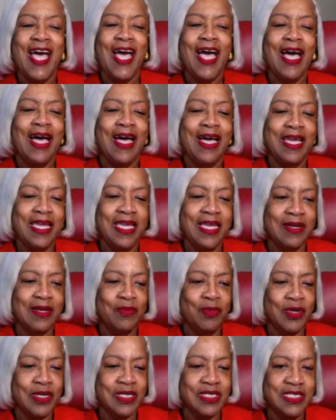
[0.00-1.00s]
I
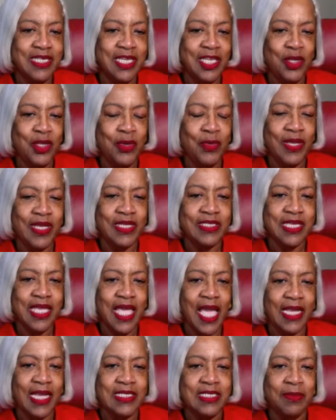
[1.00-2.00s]
will continue as the
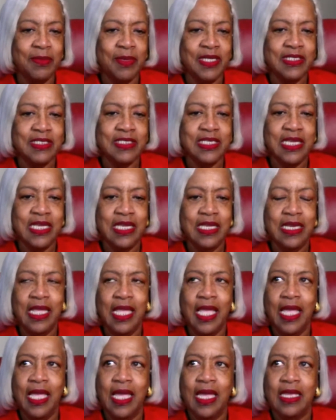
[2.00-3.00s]
academic dean
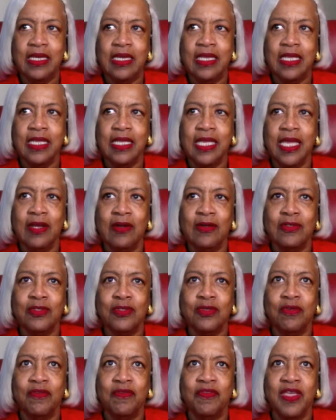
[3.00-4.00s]
at Candler
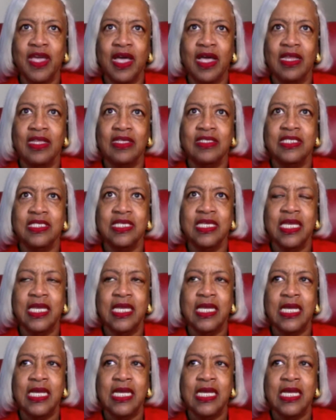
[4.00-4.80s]
School of Theology.